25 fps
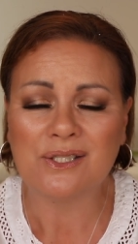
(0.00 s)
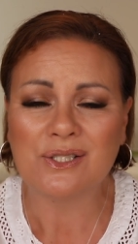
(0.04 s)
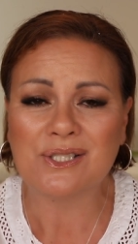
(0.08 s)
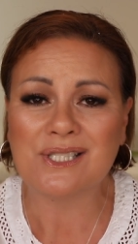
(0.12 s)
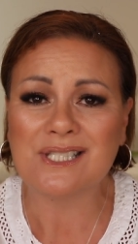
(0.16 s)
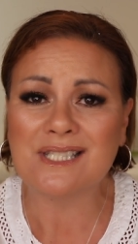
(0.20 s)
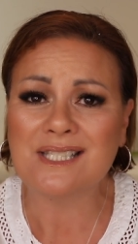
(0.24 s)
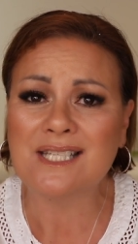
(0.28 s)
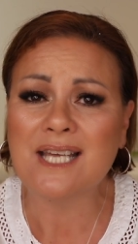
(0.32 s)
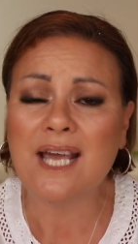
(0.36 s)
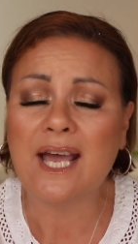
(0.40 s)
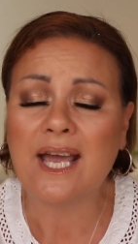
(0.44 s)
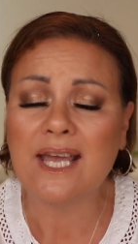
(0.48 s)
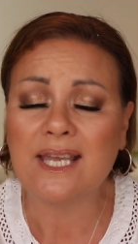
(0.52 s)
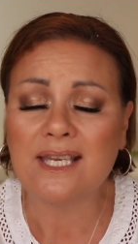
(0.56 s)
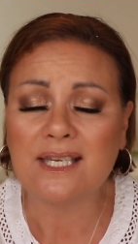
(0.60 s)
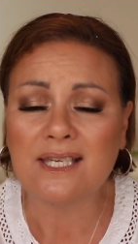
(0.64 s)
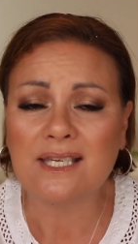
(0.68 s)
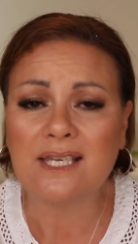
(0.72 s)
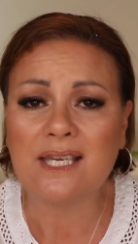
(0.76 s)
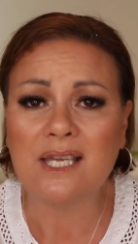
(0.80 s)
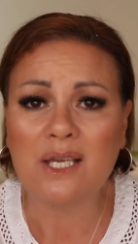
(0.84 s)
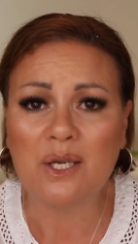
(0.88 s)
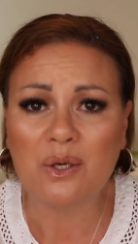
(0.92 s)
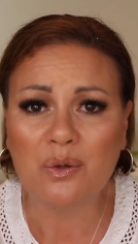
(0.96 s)
to
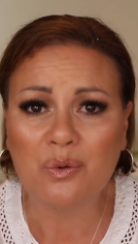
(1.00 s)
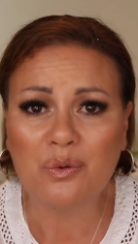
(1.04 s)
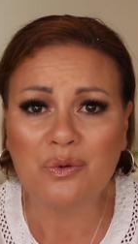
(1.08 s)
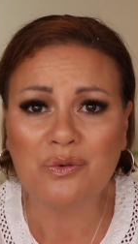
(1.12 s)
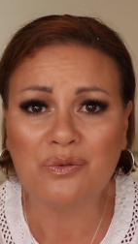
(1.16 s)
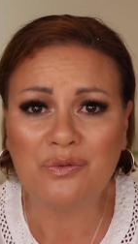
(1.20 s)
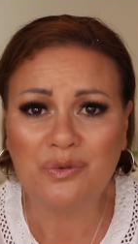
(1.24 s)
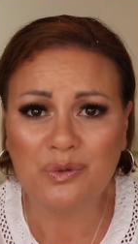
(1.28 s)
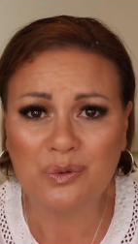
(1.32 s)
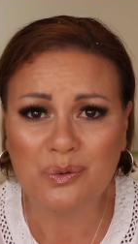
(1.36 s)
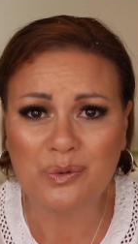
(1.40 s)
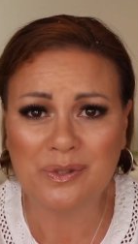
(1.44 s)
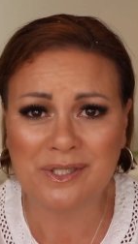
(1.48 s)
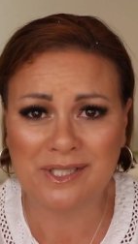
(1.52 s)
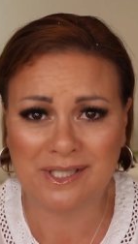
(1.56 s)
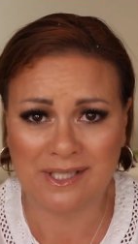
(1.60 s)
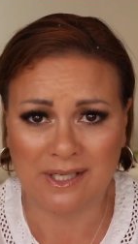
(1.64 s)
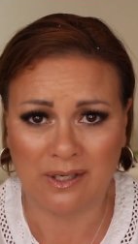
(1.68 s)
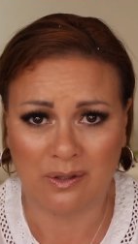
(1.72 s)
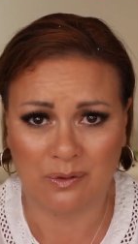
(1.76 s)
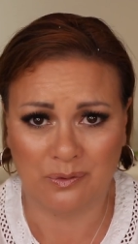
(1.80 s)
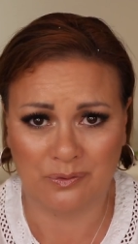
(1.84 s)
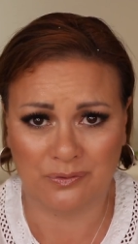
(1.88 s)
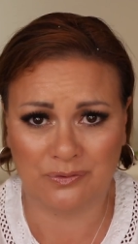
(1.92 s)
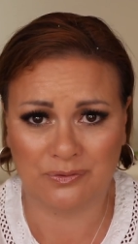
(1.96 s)
take care of
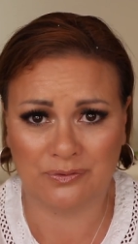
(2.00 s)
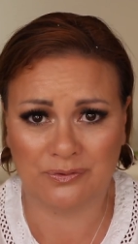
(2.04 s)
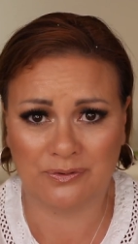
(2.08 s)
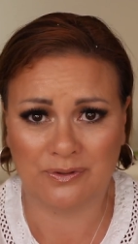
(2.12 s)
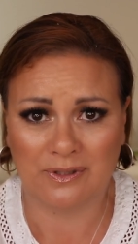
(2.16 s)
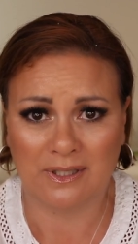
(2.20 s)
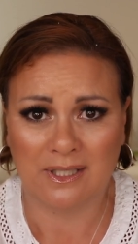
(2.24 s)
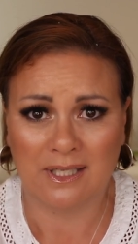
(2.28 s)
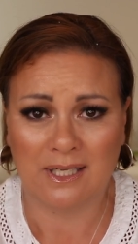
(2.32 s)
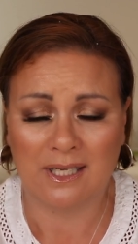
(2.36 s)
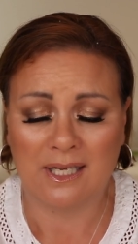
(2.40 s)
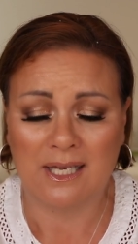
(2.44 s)
yourself,